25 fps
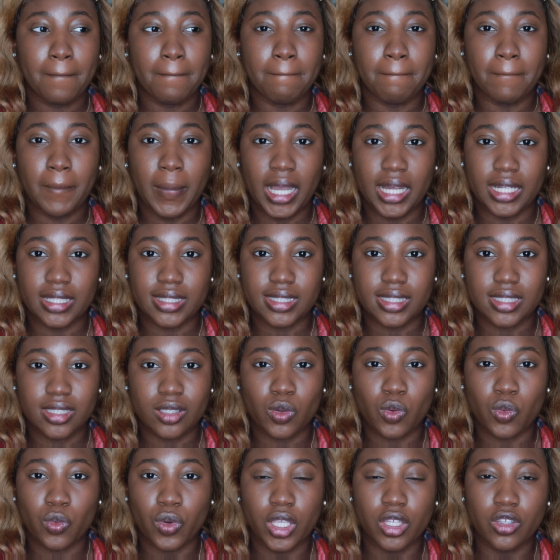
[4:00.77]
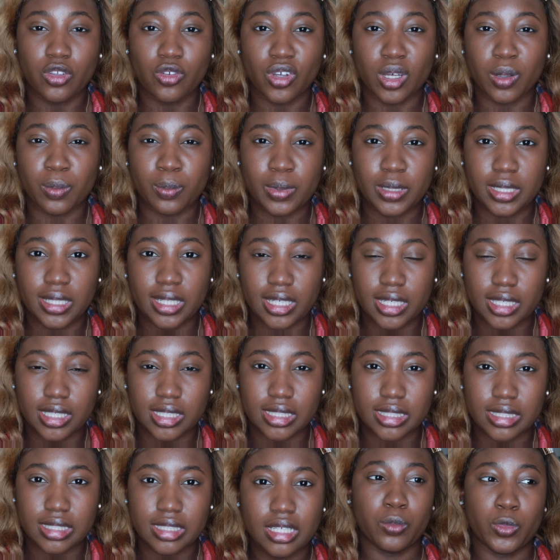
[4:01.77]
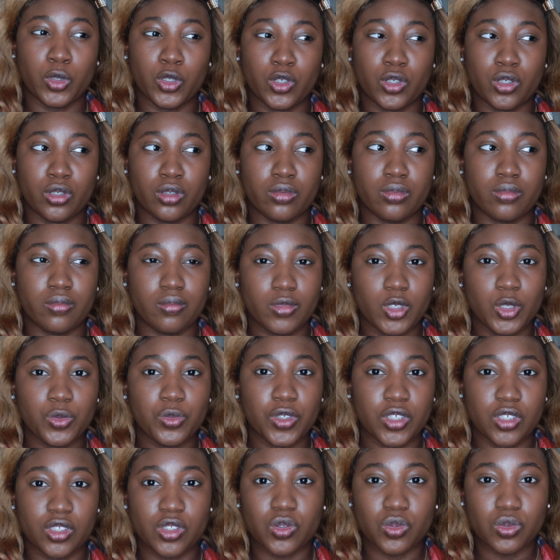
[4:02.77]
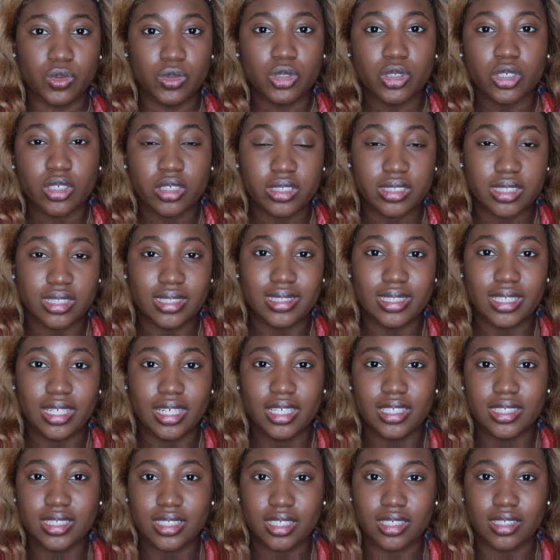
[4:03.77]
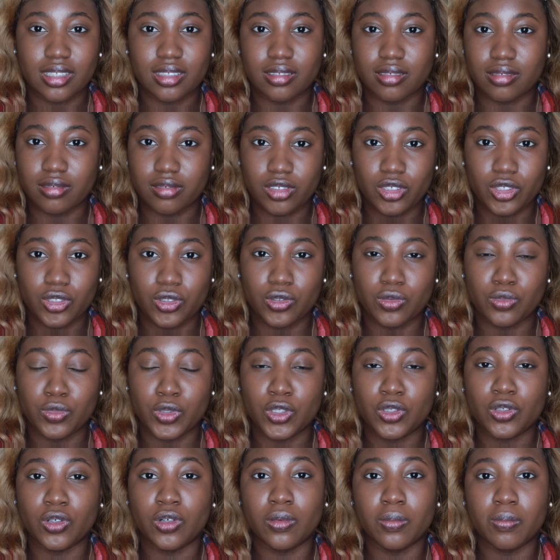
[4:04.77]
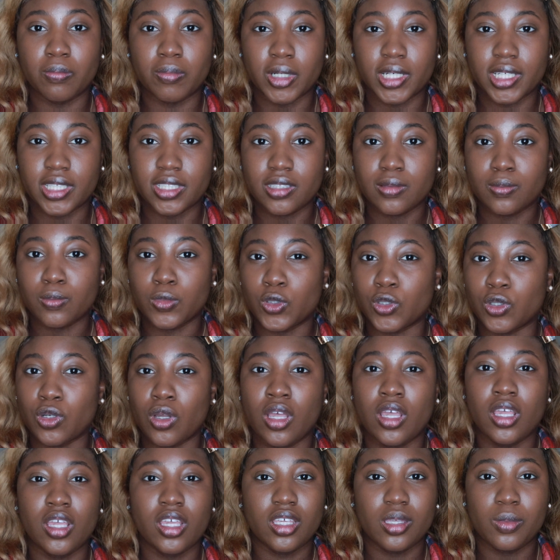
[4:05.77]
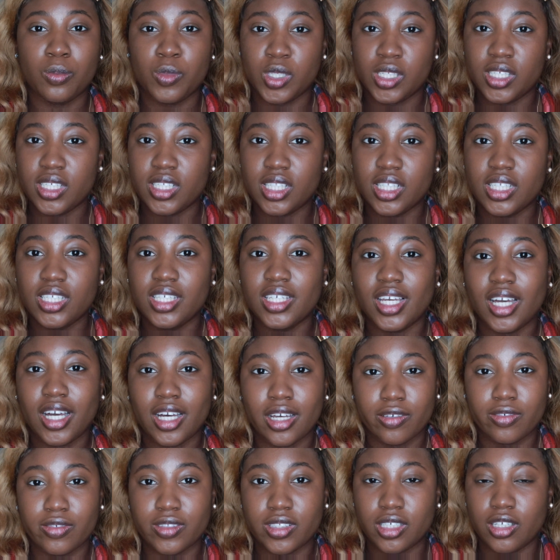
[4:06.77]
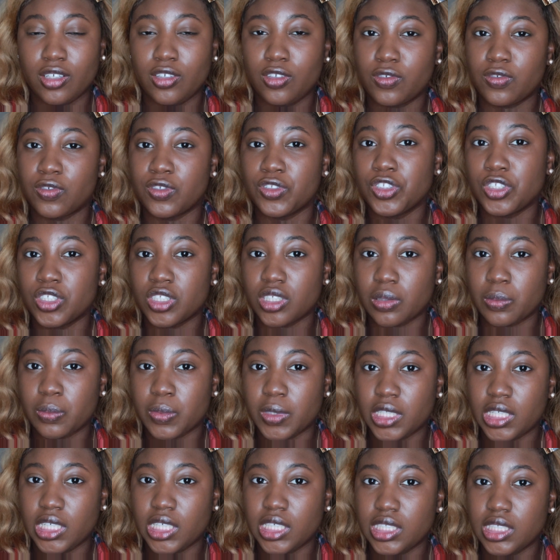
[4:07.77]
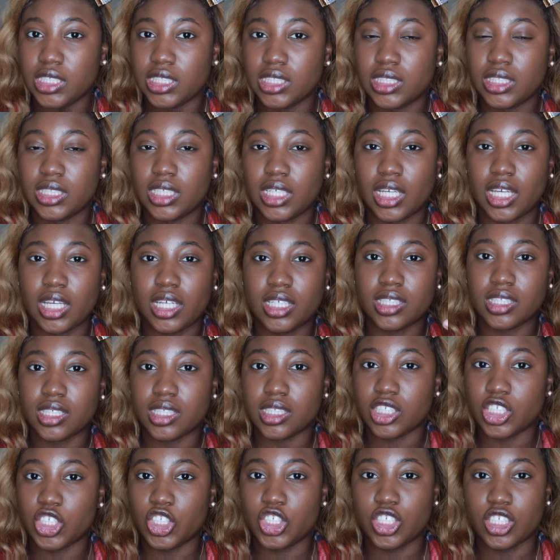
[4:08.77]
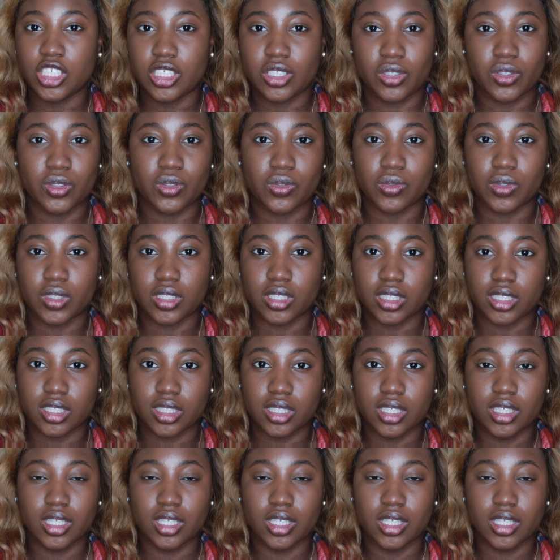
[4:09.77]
matte when you apply it, but maybe it will oxidize and become matte, but immediately after you finish applying it, it has this sheen to it.